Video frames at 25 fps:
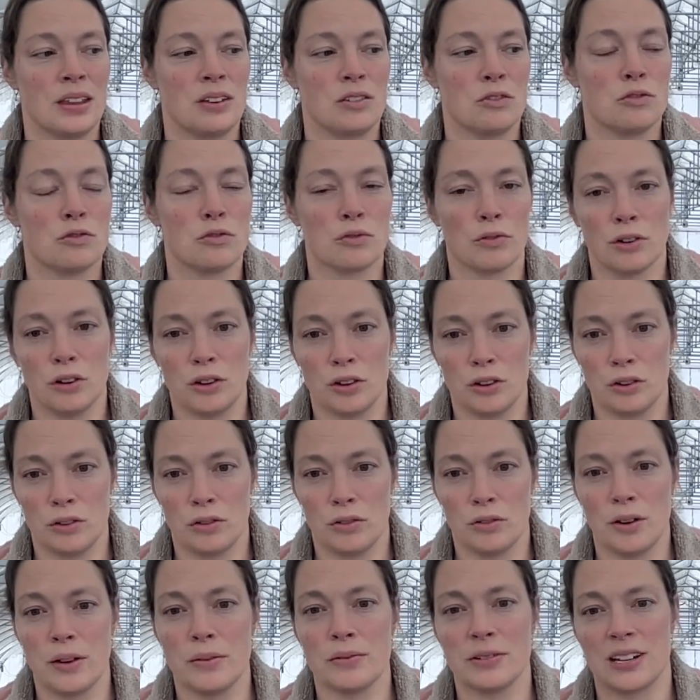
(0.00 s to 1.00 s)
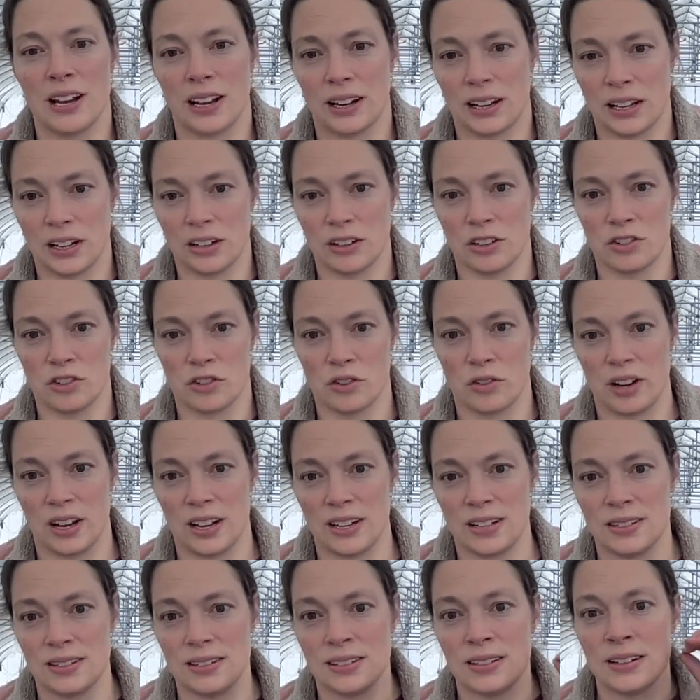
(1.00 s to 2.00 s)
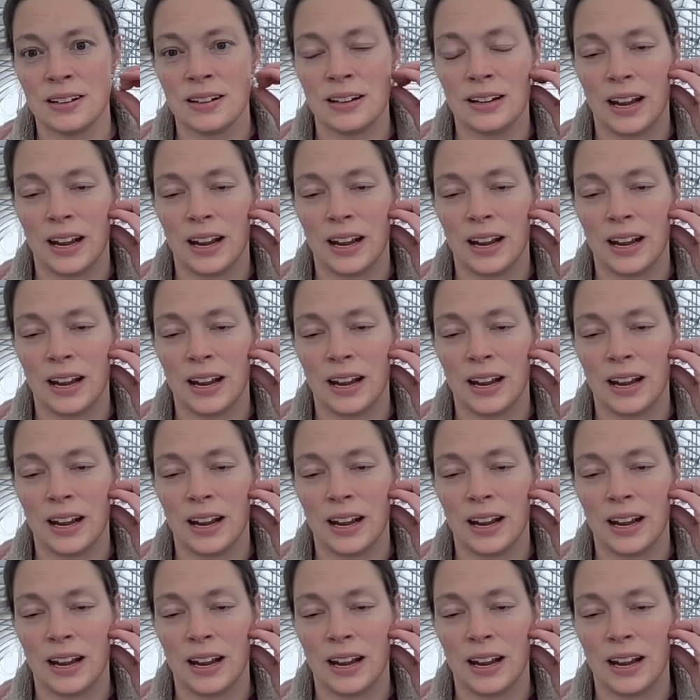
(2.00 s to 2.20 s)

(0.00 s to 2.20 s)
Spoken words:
Drew. It was at Clara Joyce.